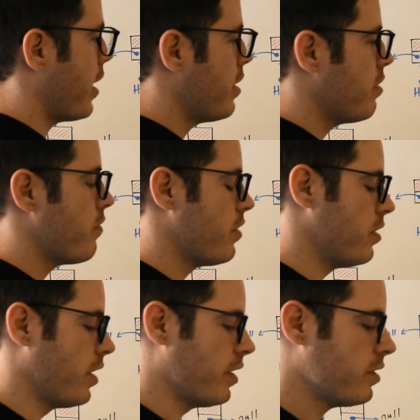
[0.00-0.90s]
end of the
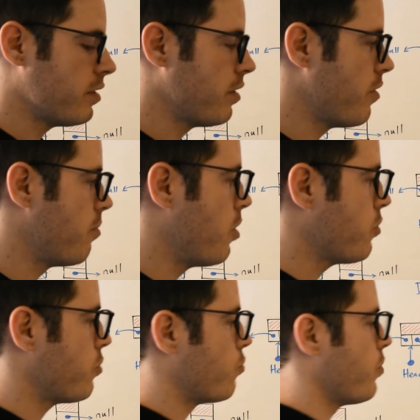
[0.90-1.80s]
list, the
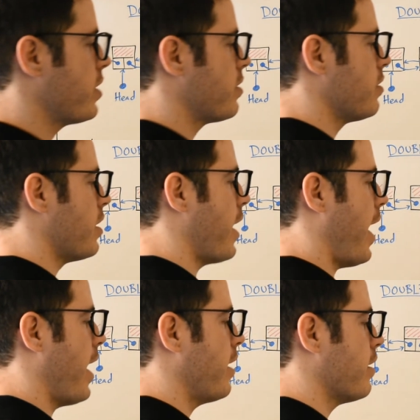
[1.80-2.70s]
most recently
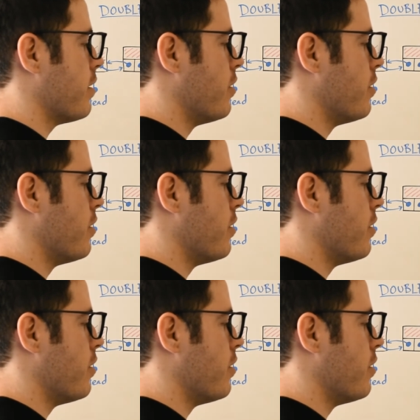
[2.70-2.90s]
added